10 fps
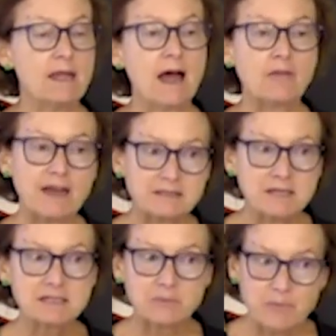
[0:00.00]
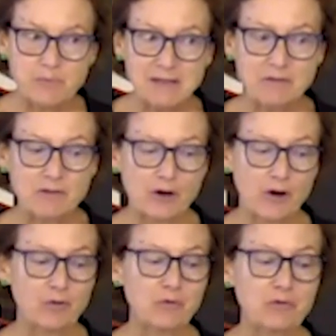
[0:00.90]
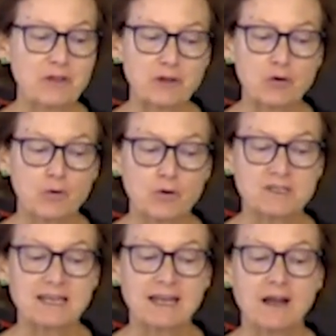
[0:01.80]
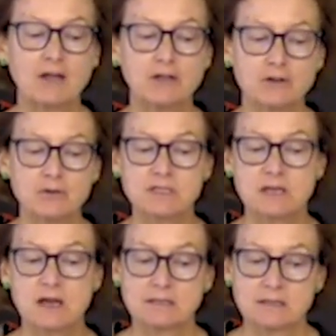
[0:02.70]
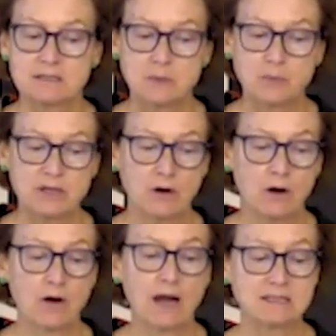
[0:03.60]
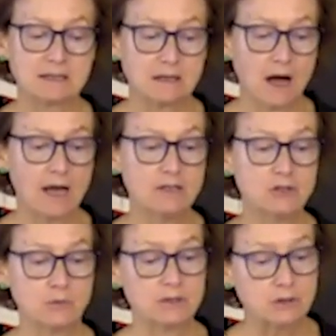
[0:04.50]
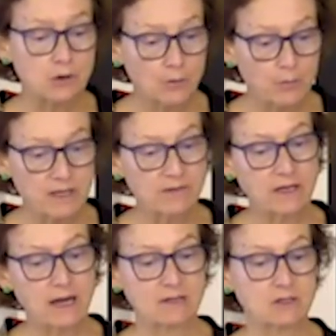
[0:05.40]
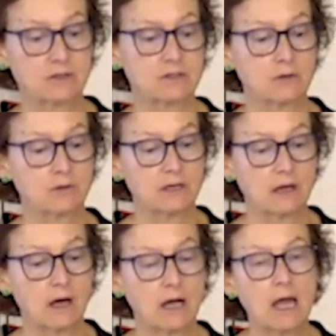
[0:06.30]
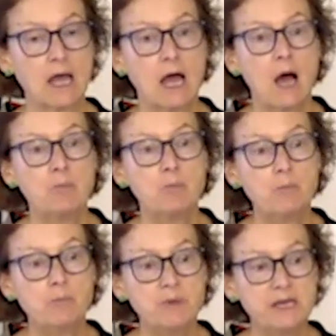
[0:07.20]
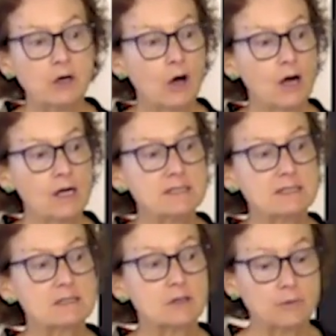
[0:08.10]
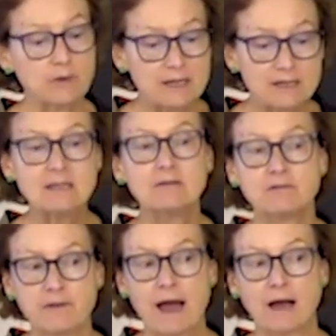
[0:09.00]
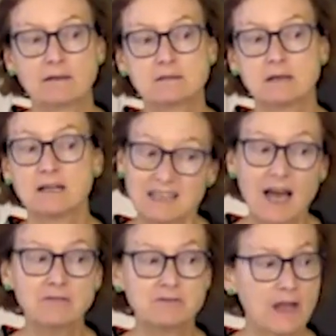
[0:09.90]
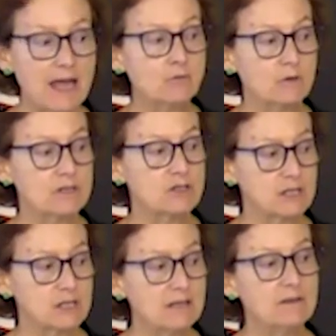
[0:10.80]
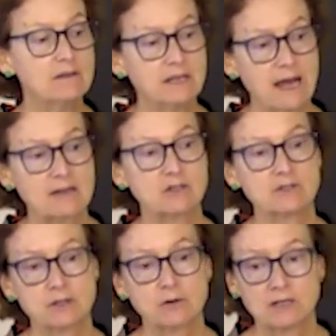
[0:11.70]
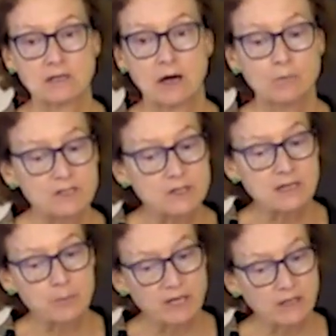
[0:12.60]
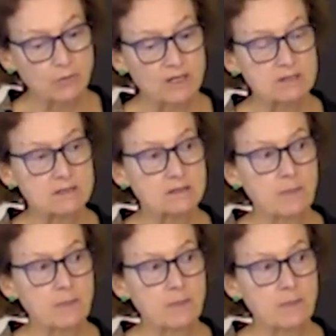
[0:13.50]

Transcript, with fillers: Now, that doesn't mean, though, that the courts cannot use the ICCPR as a guide to interpreting the national security because there is, in fact, a lot of language in the national security law which is ambiguous.